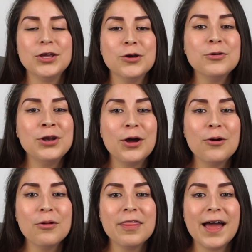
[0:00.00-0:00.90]
you'll
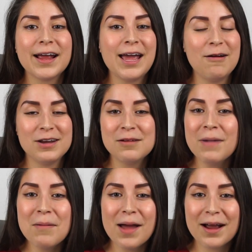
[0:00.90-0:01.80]
know that counting
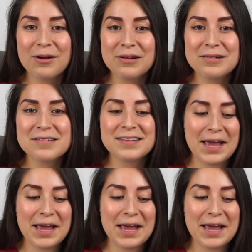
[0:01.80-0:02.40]
my macros,